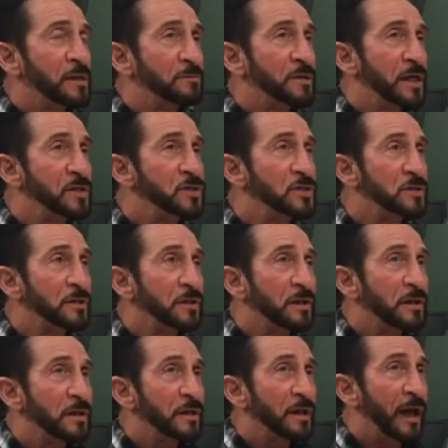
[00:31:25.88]
Temptation
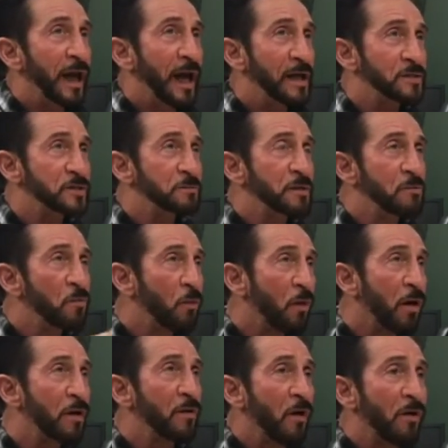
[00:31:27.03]
has to be
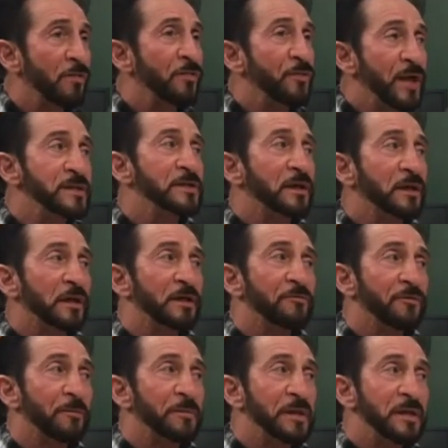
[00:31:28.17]
won authentically
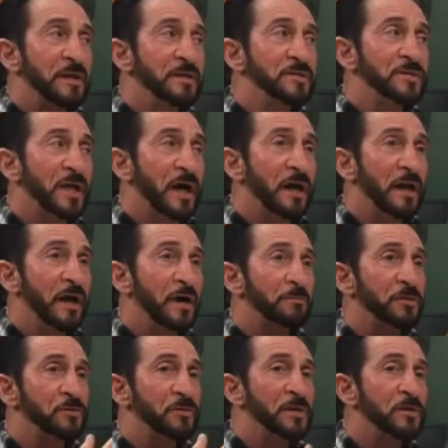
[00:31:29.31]
from the inside out
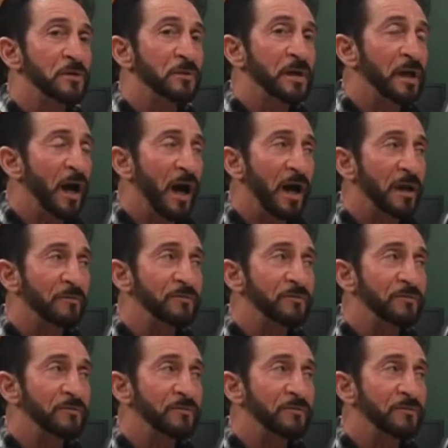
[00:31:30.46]
between you and God.